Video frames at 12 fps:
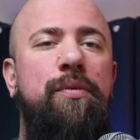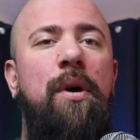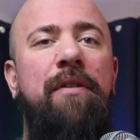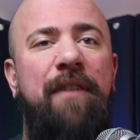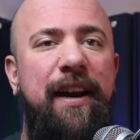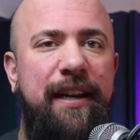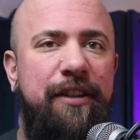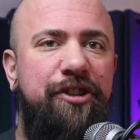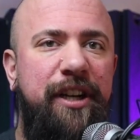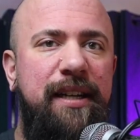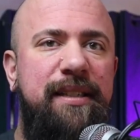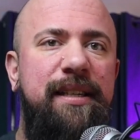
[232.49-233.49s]
You won't find it in
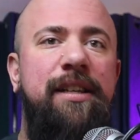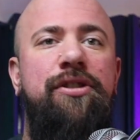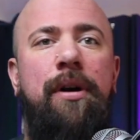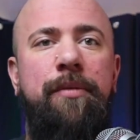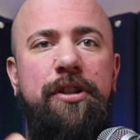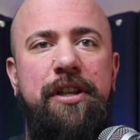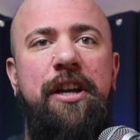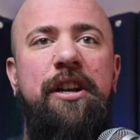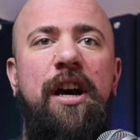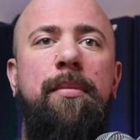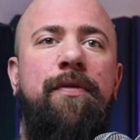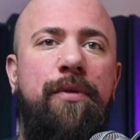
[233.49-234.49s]
GNC. So I'm just letting
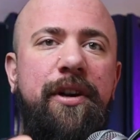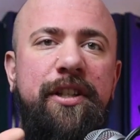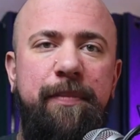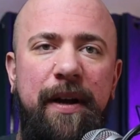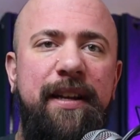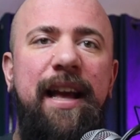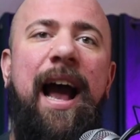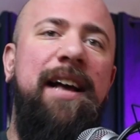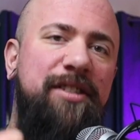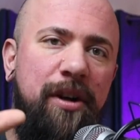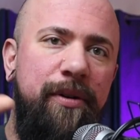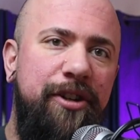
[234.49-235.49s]
you know before you spend
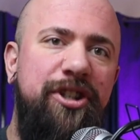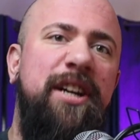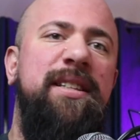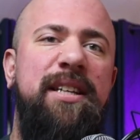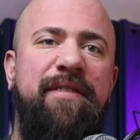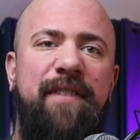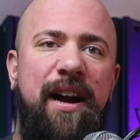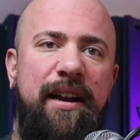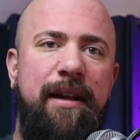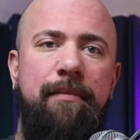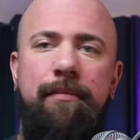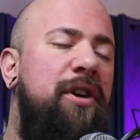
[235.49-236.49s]
gas going to GNC to
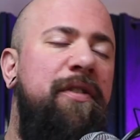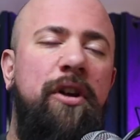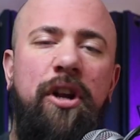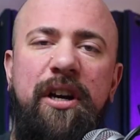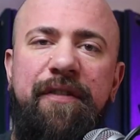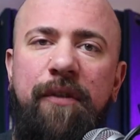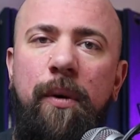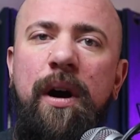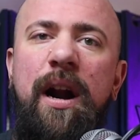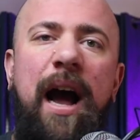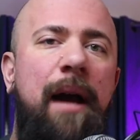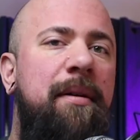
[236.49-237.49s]
find So if you're looking
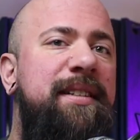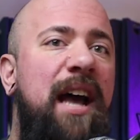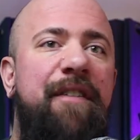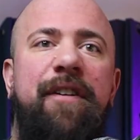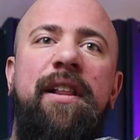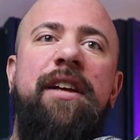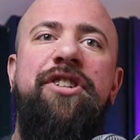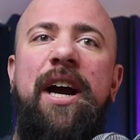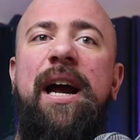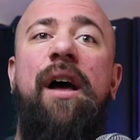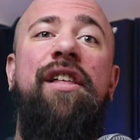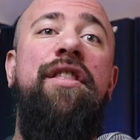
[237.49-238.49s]
for it, I would definitely
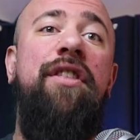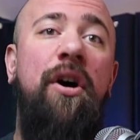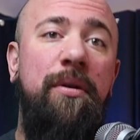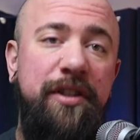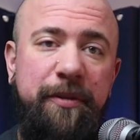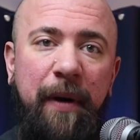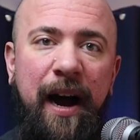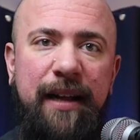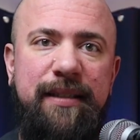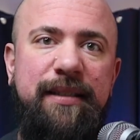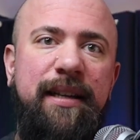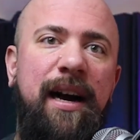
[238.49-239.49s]
check out those spots.